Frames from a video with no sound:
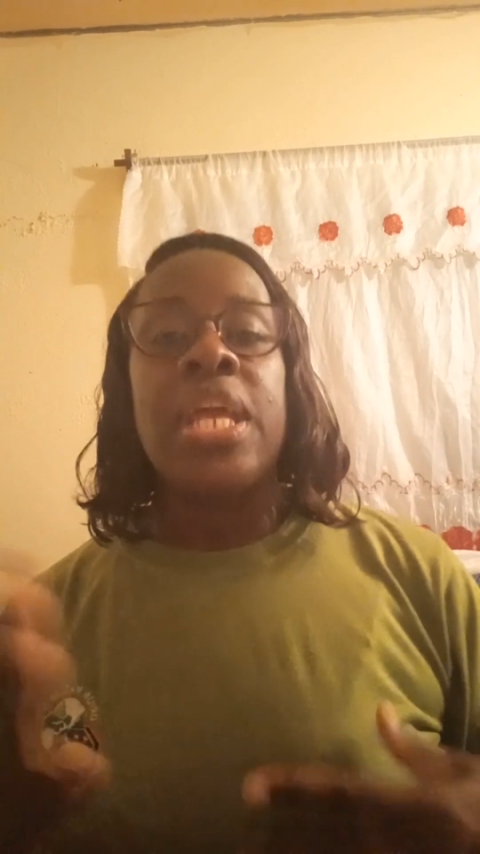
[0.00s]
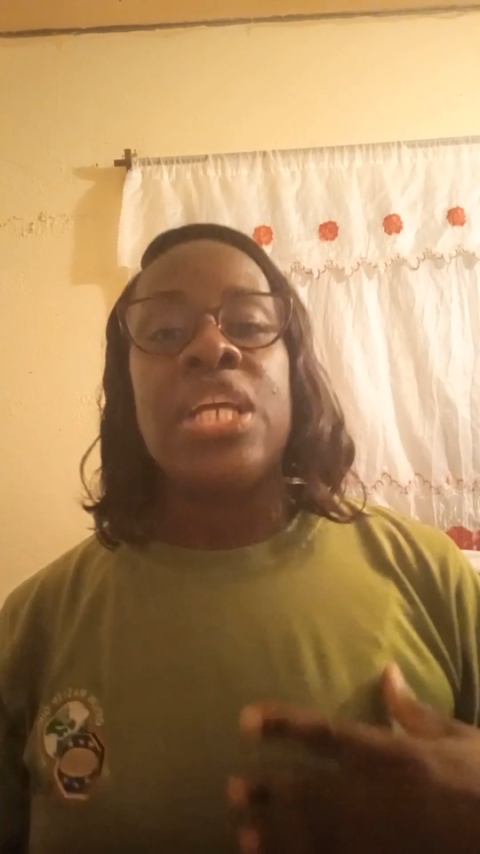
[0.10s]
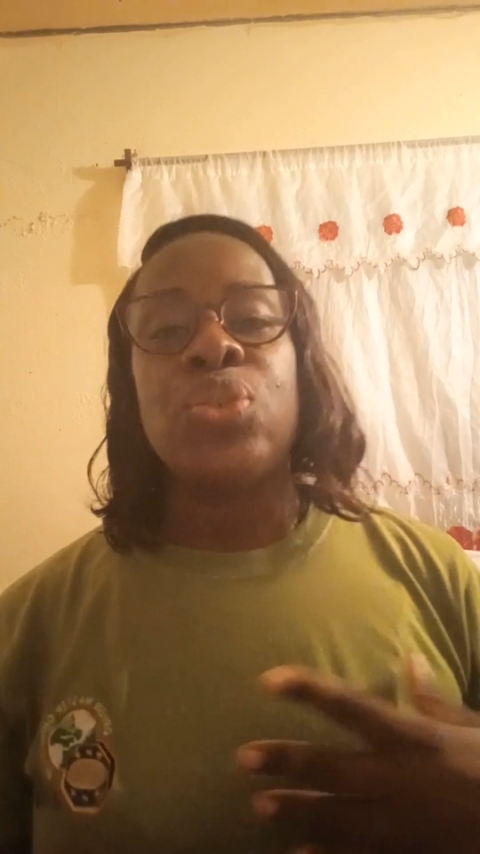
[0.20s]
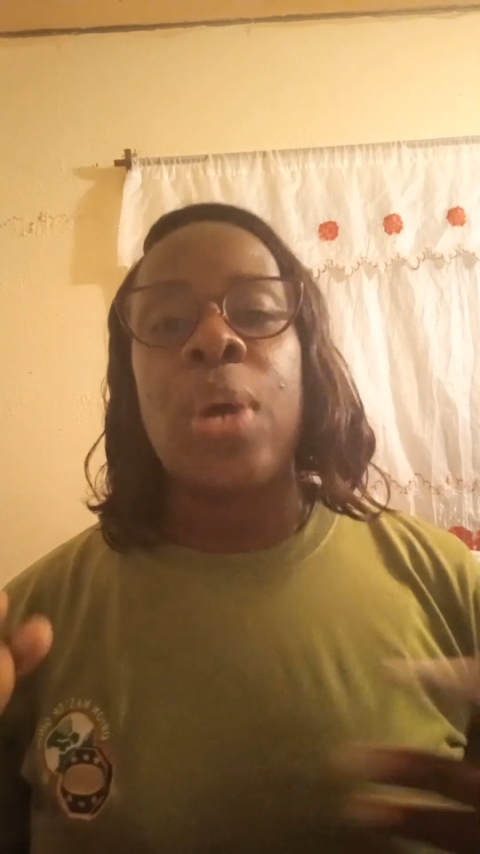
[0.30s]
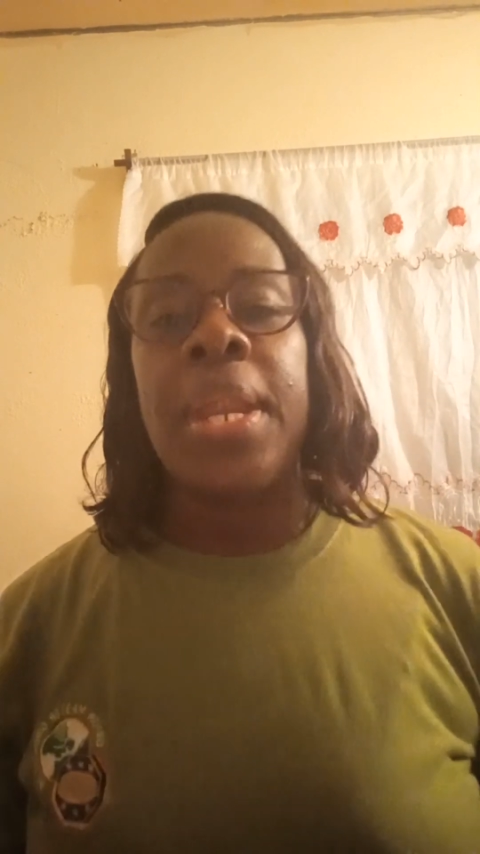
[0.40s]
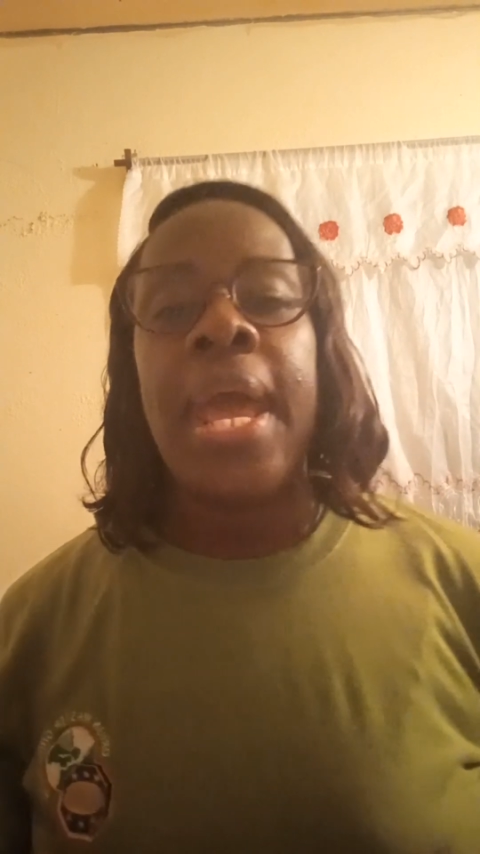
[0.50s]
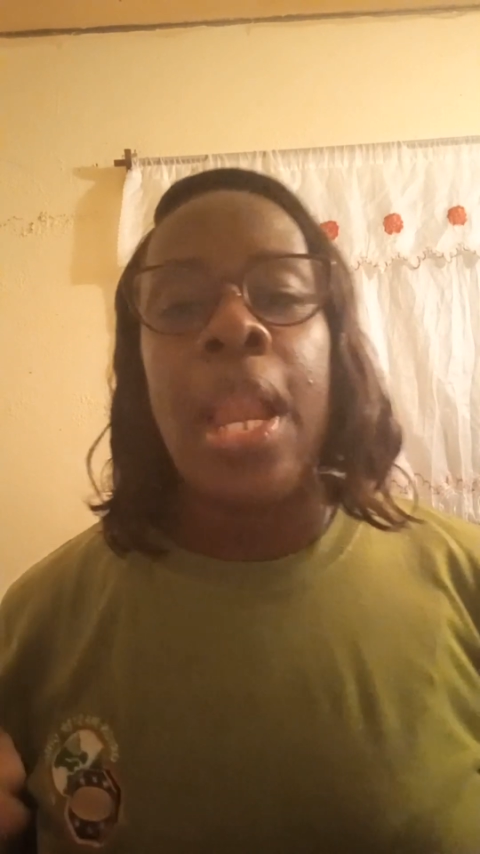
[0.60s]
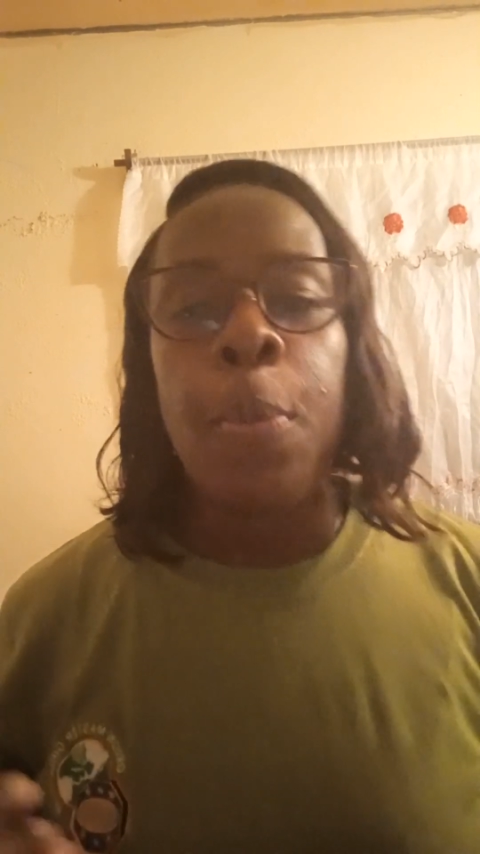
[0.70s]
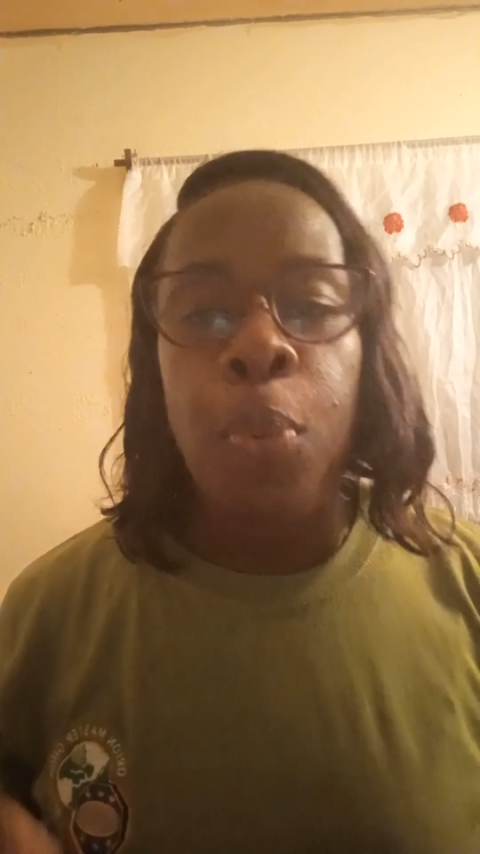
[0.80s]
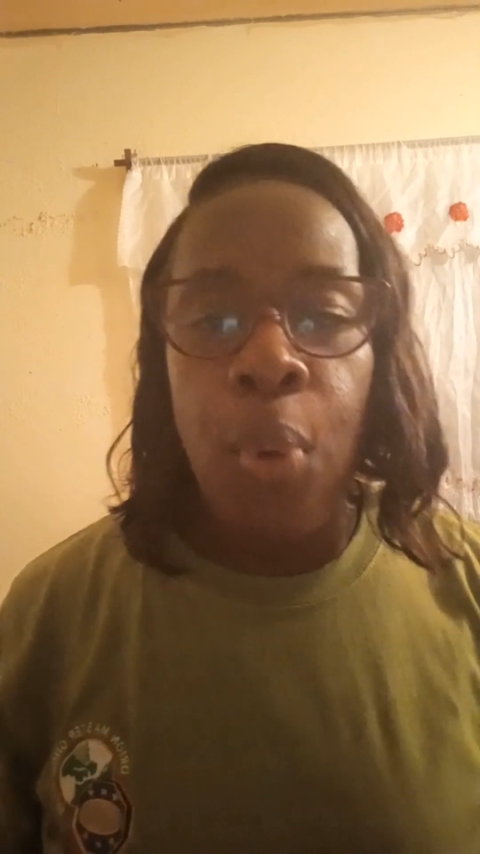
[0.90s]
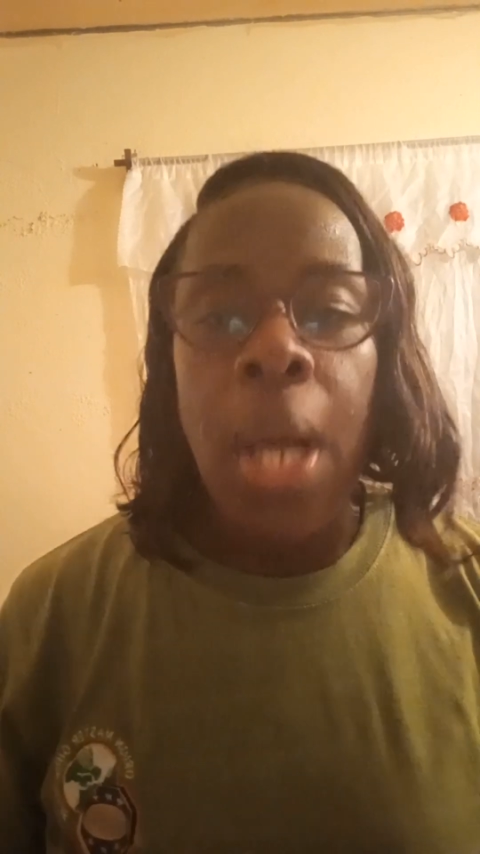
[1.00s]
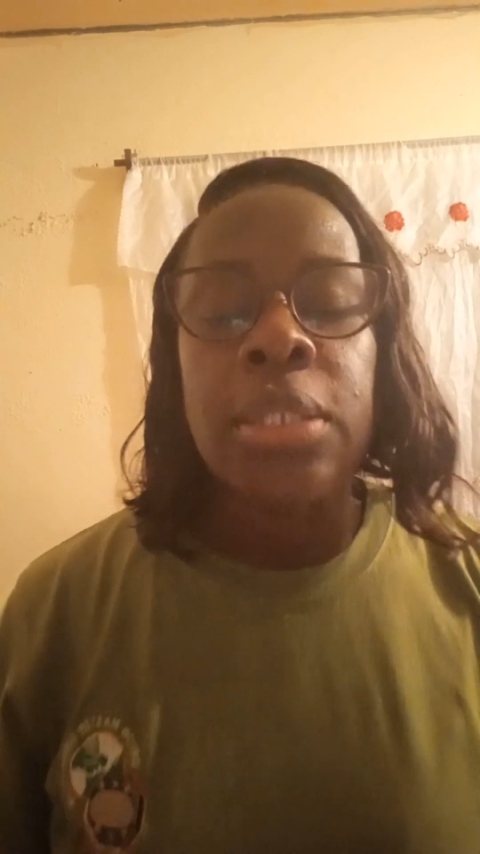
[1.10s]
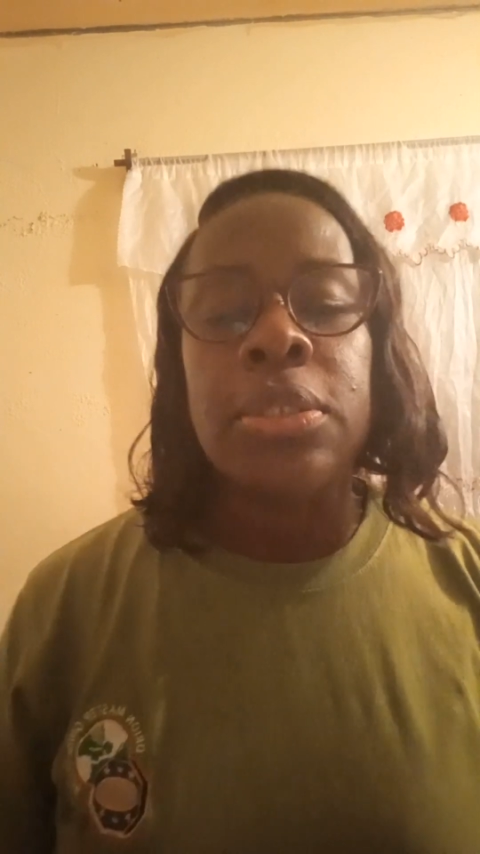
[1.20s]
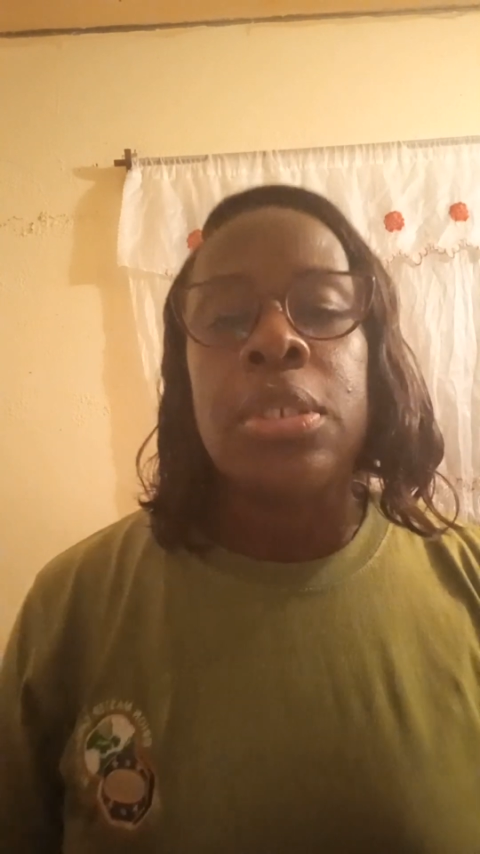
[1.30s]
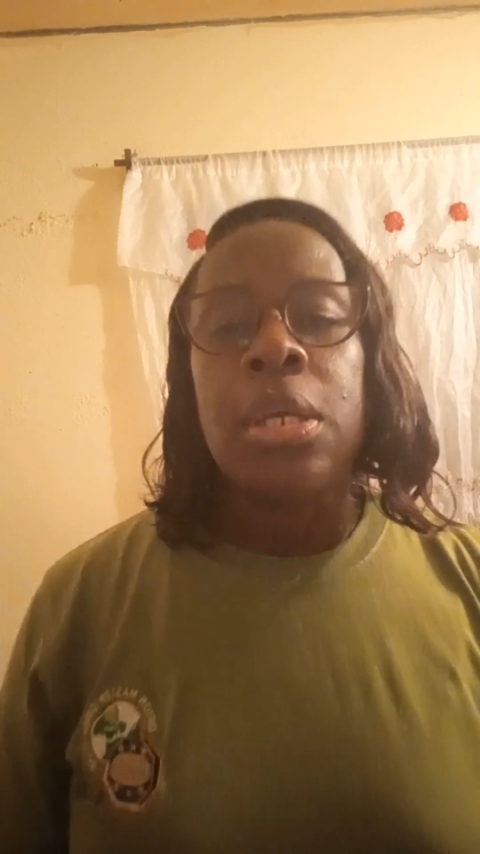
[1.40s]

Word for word: each one help one.